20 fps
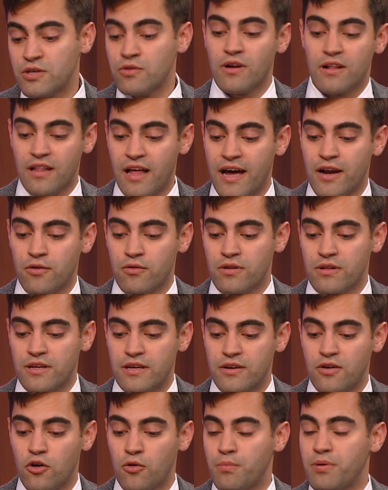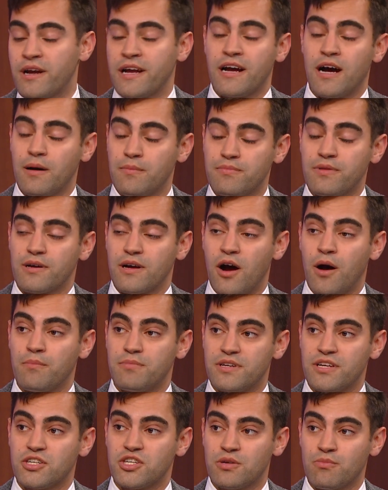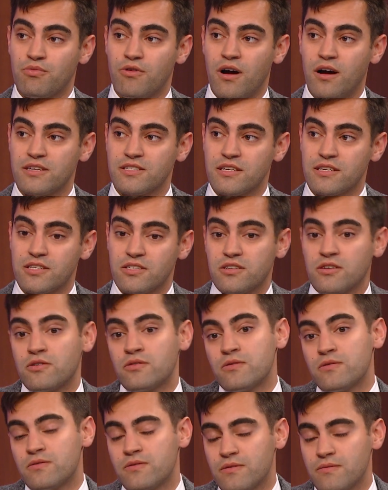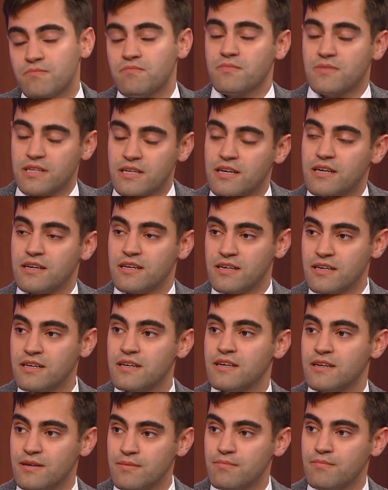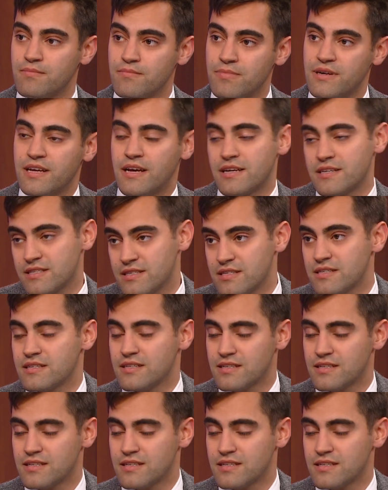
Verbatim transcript: unilaterally opening up the competition process. So yeah. Okay. But yes.